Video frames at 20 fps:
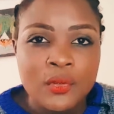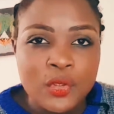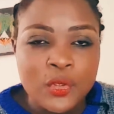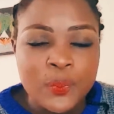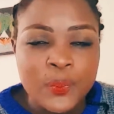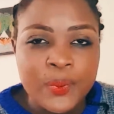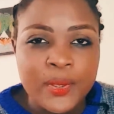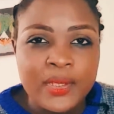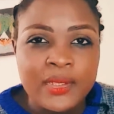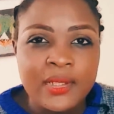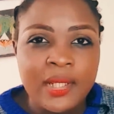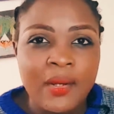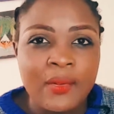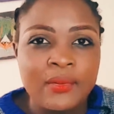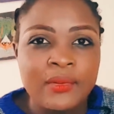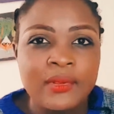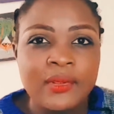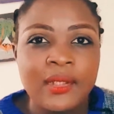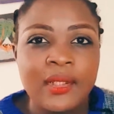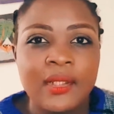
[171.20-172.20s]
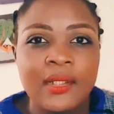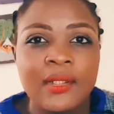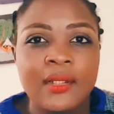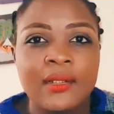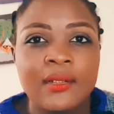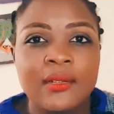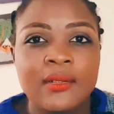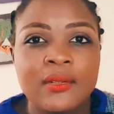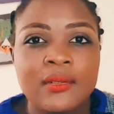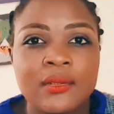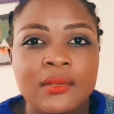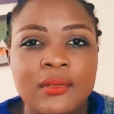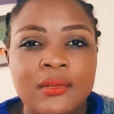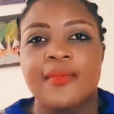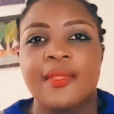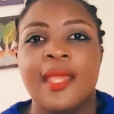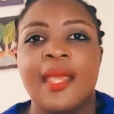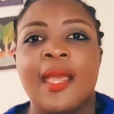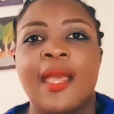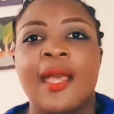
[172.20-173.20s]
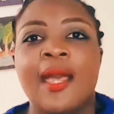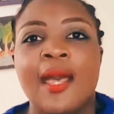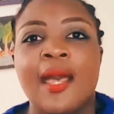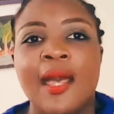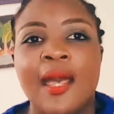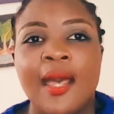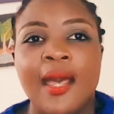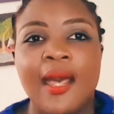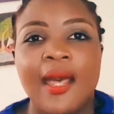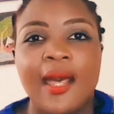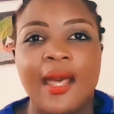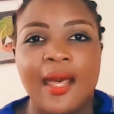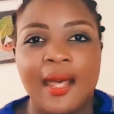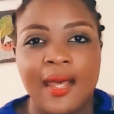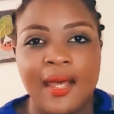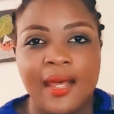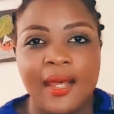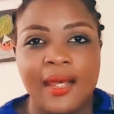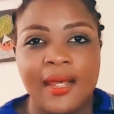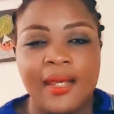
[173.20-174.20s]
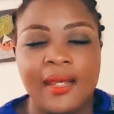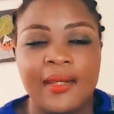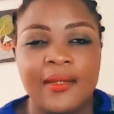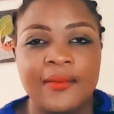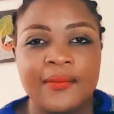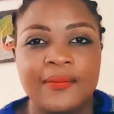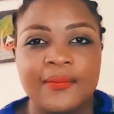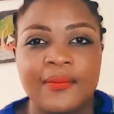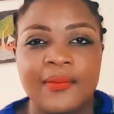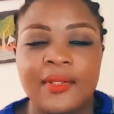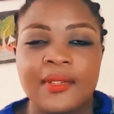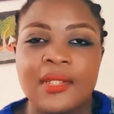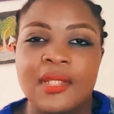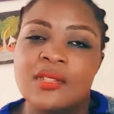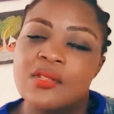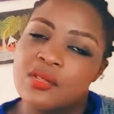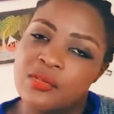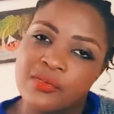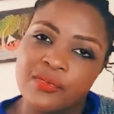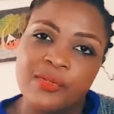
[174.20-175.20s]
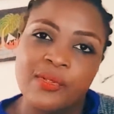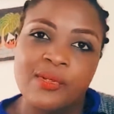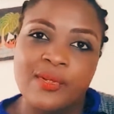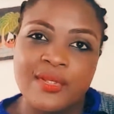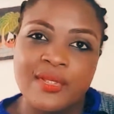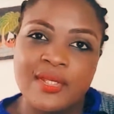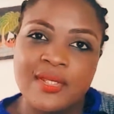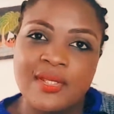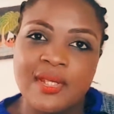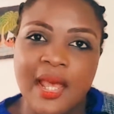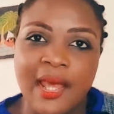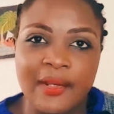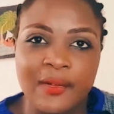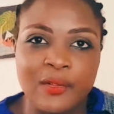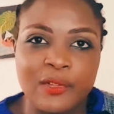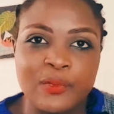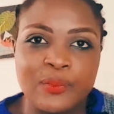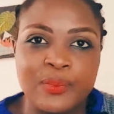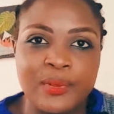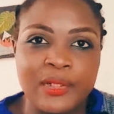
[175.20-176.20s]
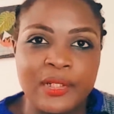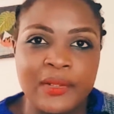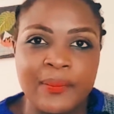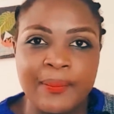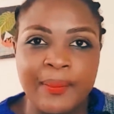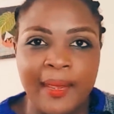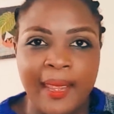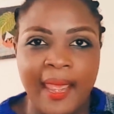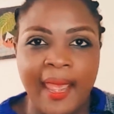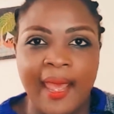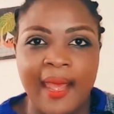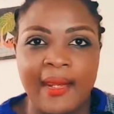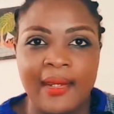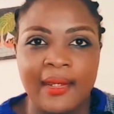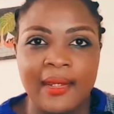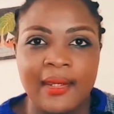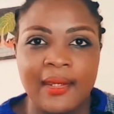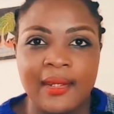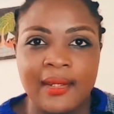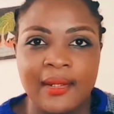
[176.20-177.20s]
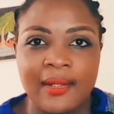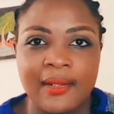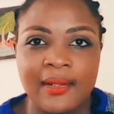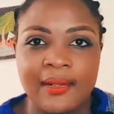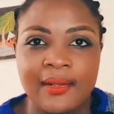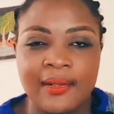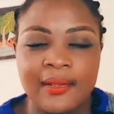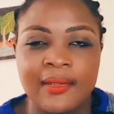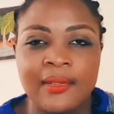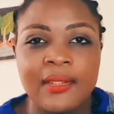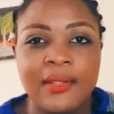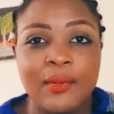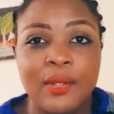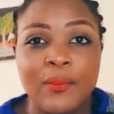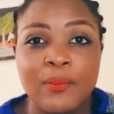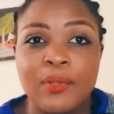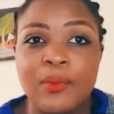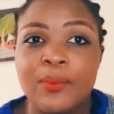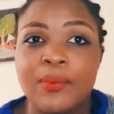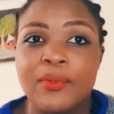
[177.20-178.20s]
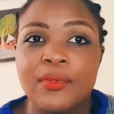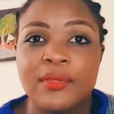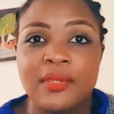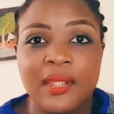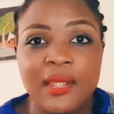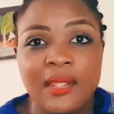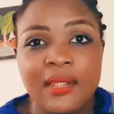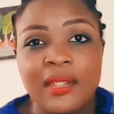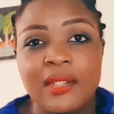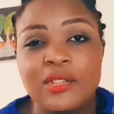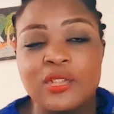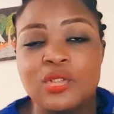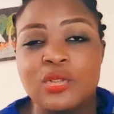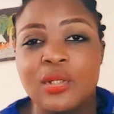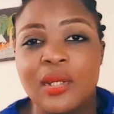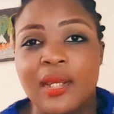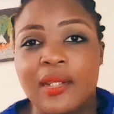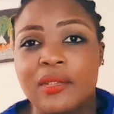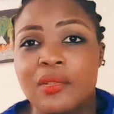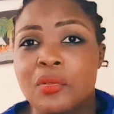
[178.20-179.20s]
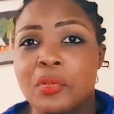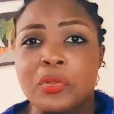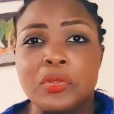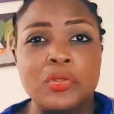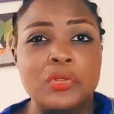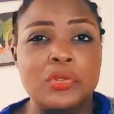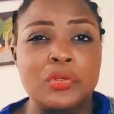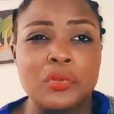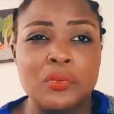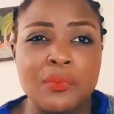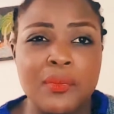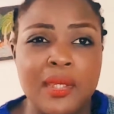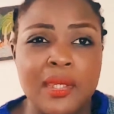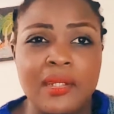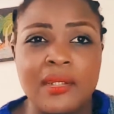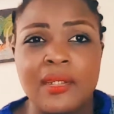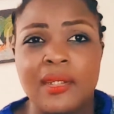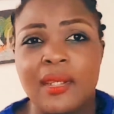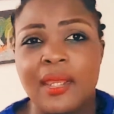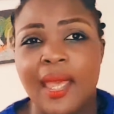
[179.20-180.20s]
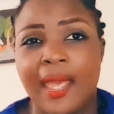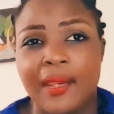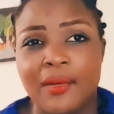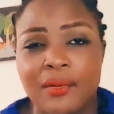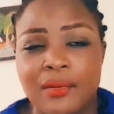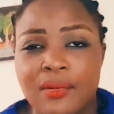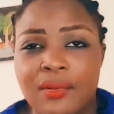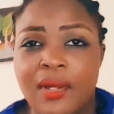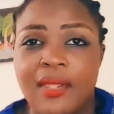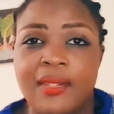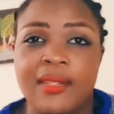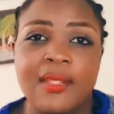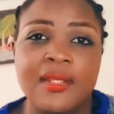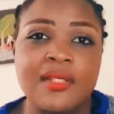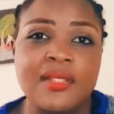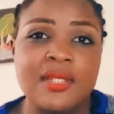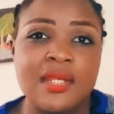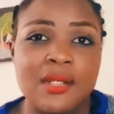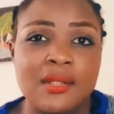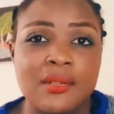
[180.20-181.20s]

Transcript: spit out the dental fluorosis cannot be repaired the way people think, that you can use turmeric. I don't know, others tell